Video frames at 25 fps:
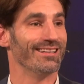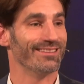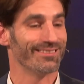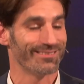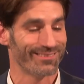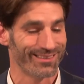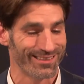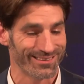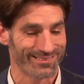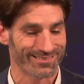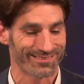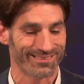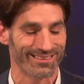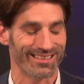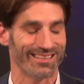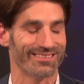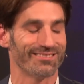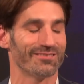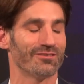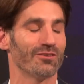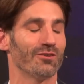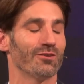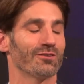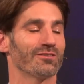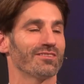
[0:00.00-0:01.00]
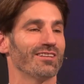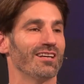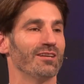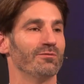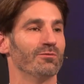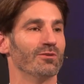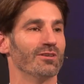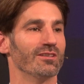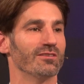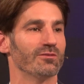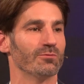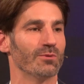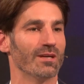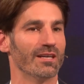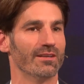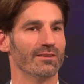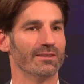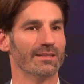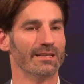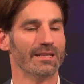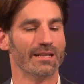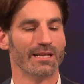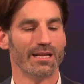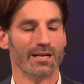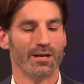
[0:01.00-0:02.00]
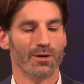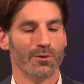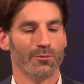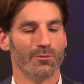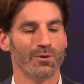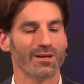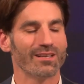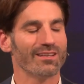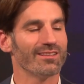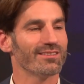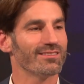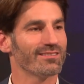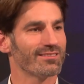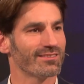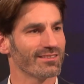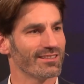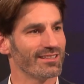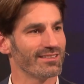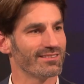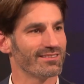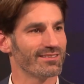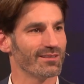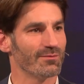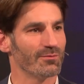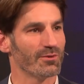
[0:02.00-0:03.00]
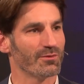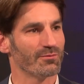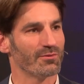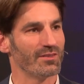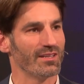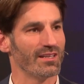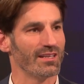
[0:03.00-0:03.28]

in this Let's Talk table as well. What is some of